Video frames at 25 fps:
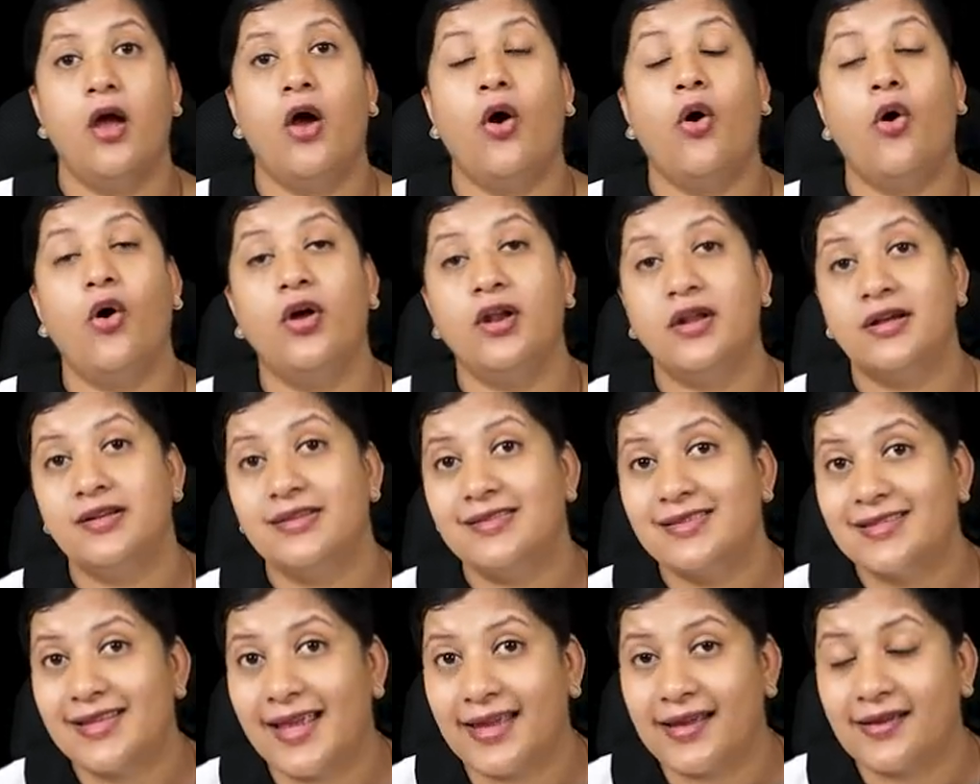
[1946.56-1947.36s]
or a
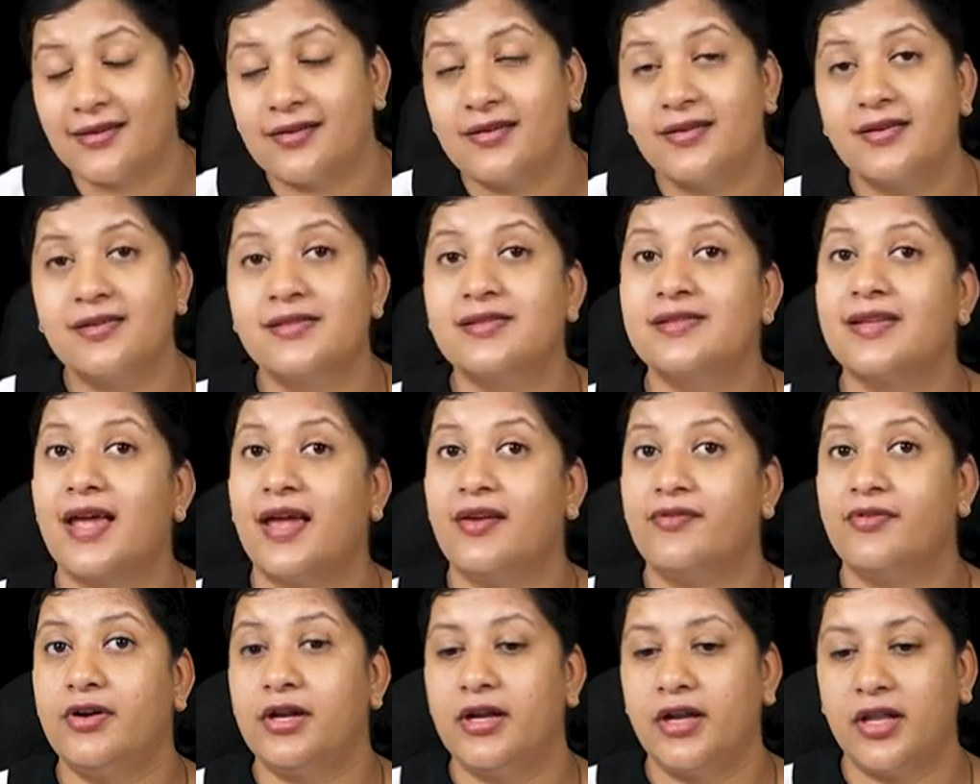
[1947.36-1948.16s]
Zenker's
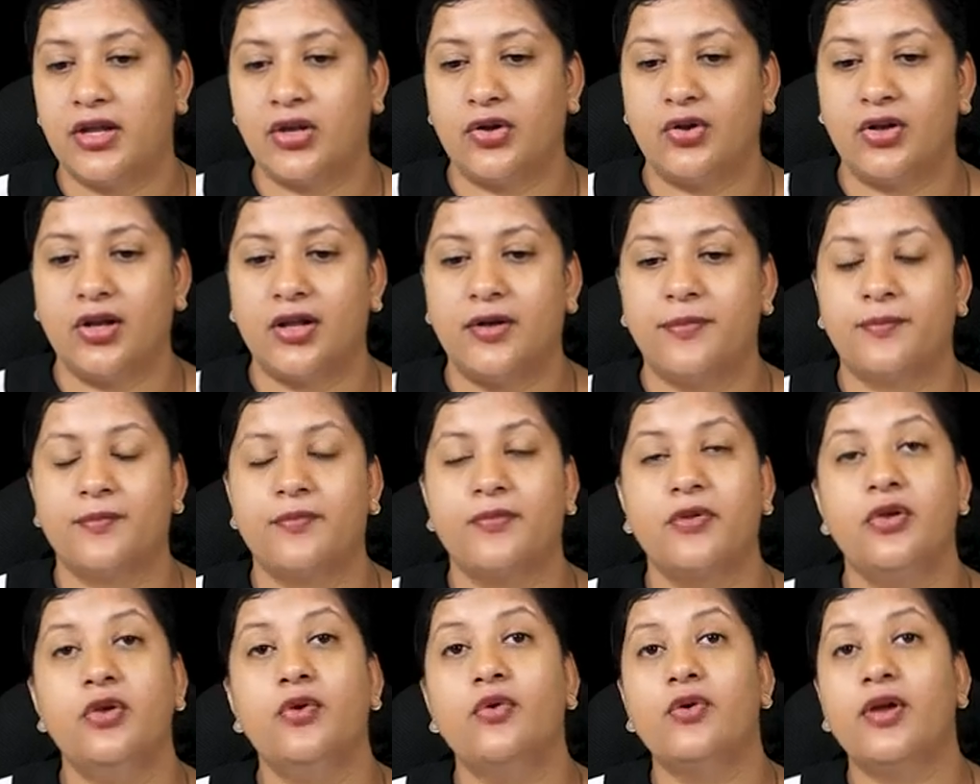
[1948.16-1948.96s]
diverticulum,
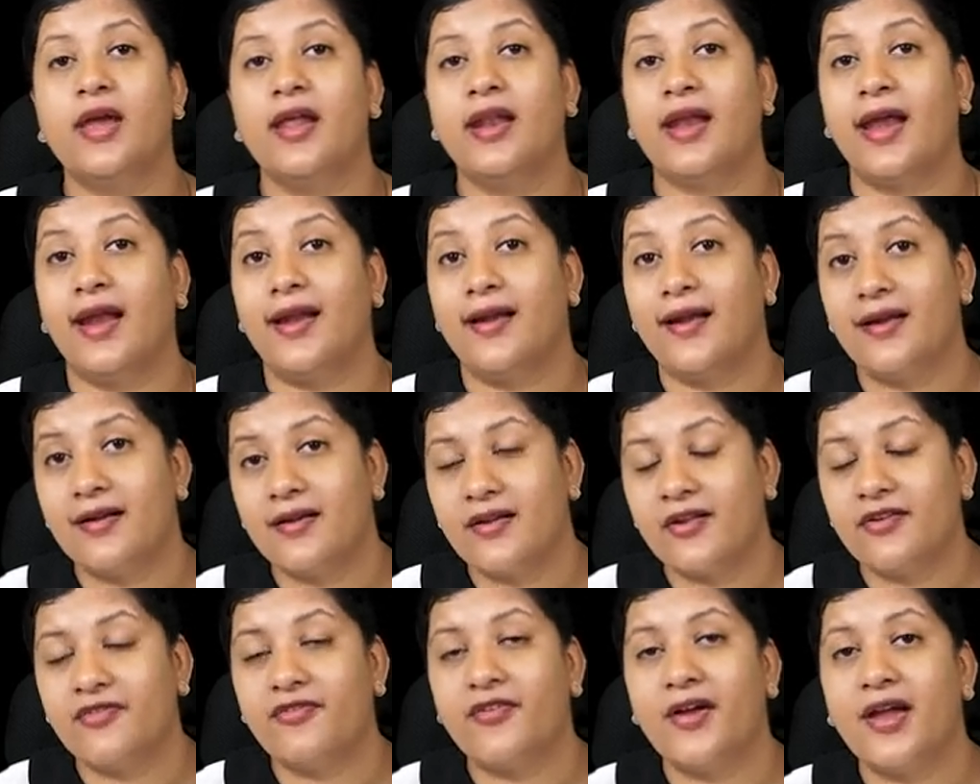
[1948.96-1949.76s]
you can
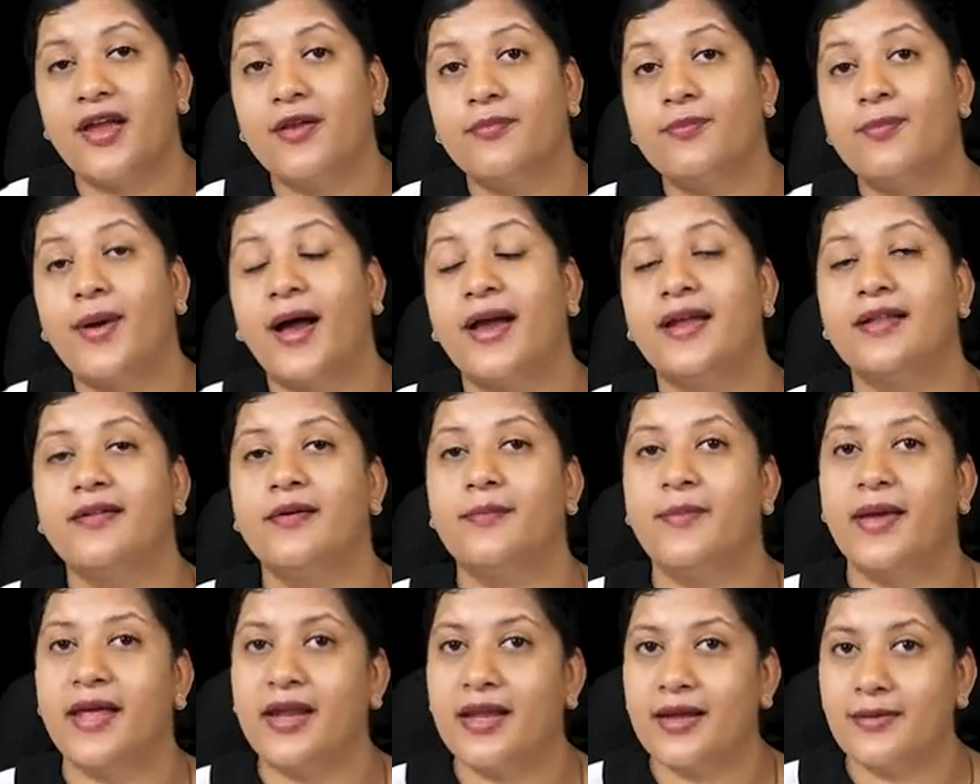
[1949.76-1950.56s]
identify by the
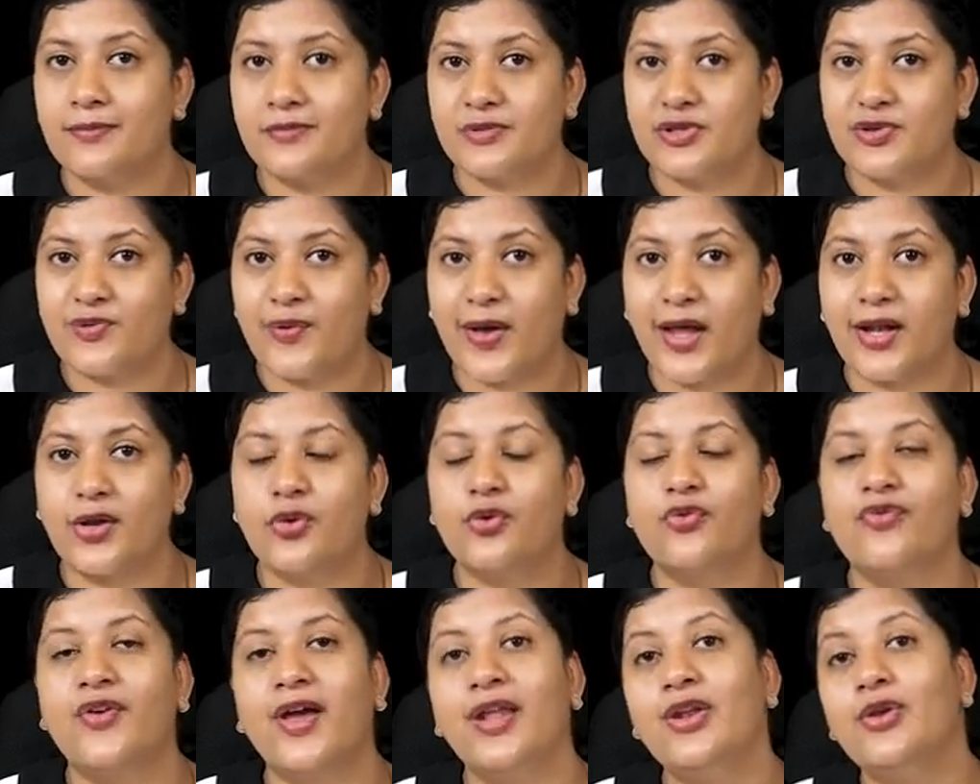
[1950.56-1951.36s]
barium
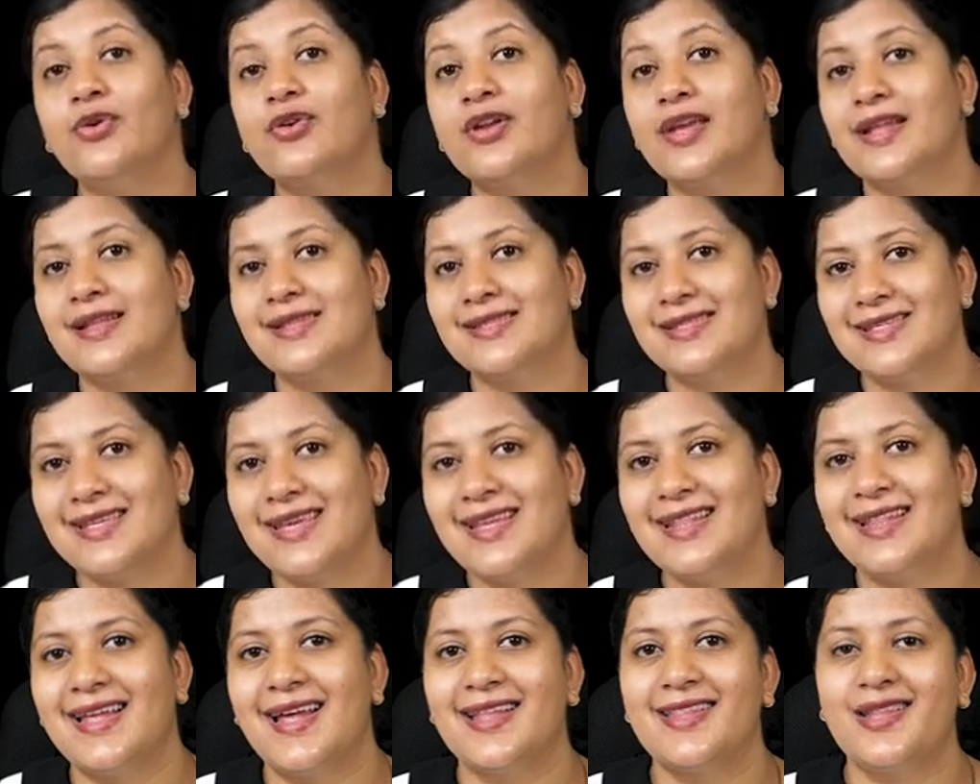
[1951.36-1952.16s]
swallow where you can
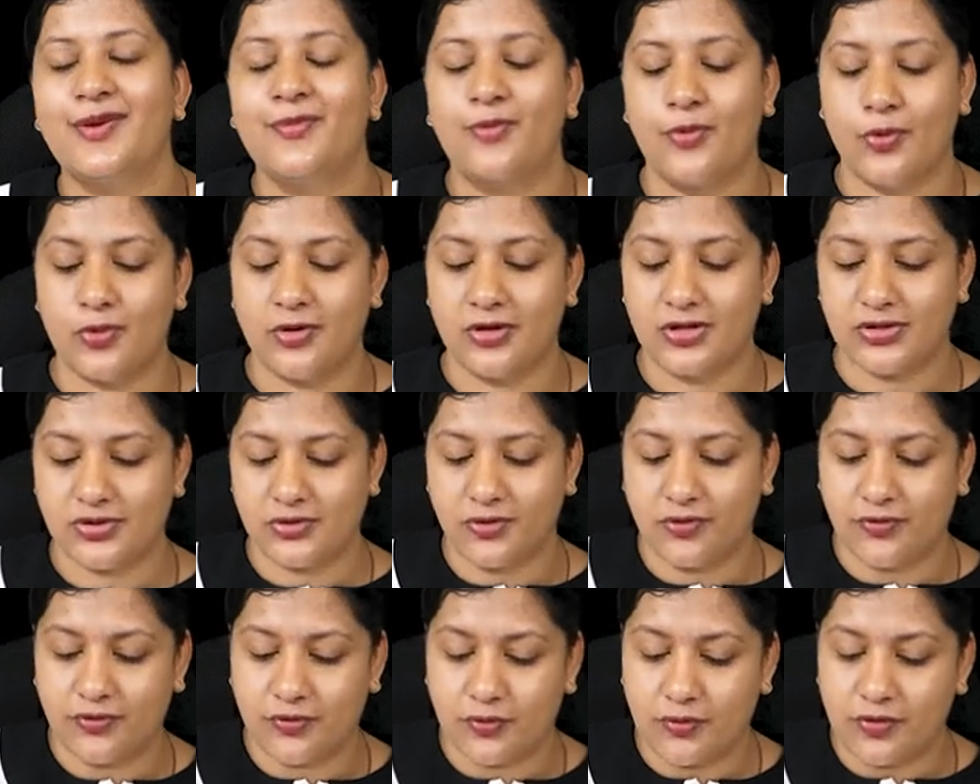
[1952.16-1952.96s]
see that the bolus
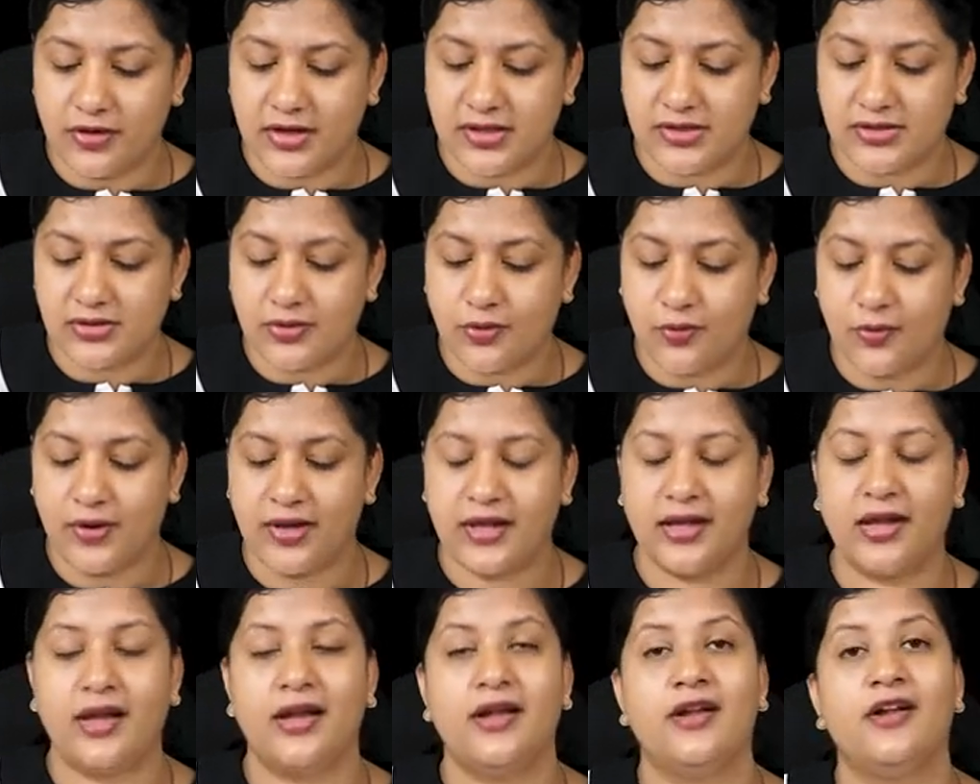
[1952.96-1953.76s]
of food is
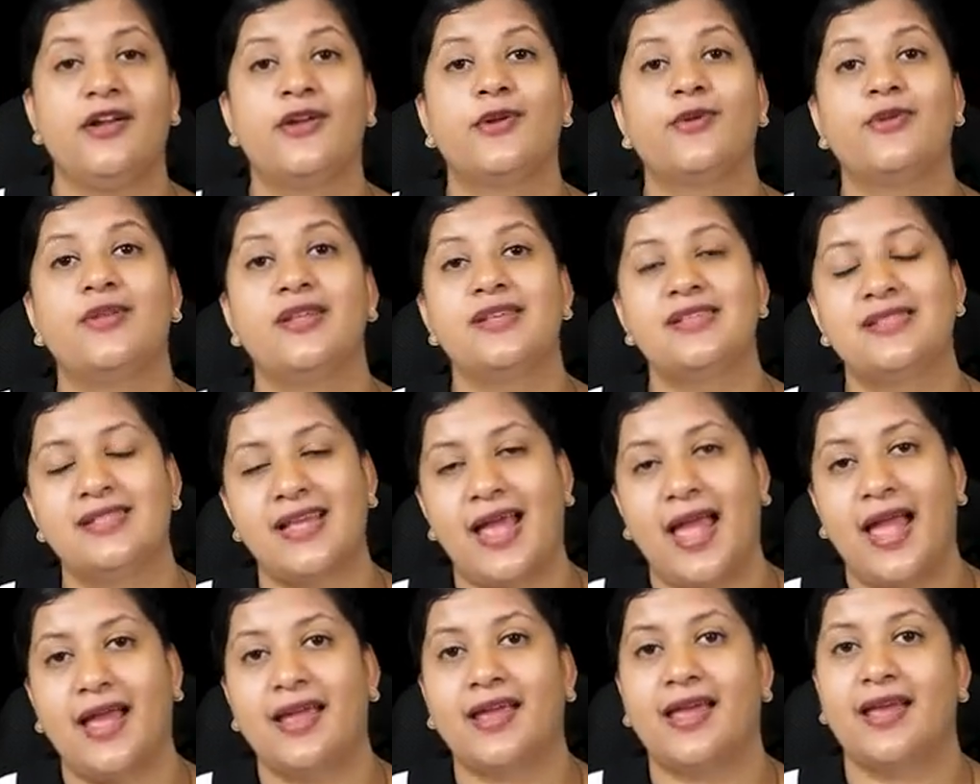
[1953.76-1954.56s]
going into the
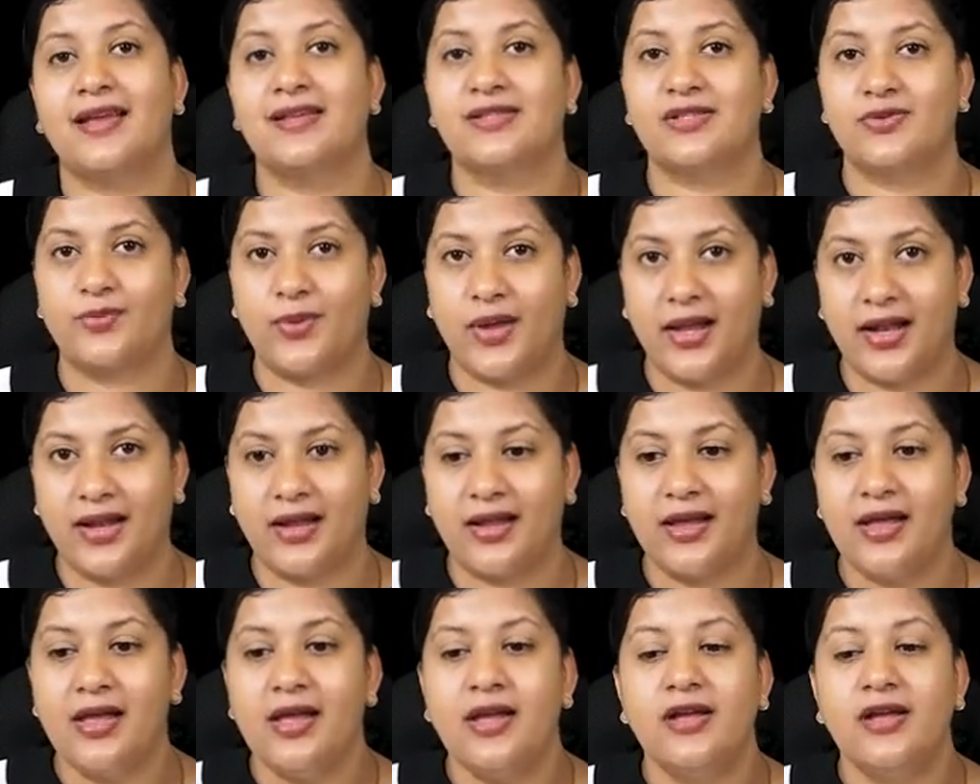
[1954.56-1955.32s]
sac as well.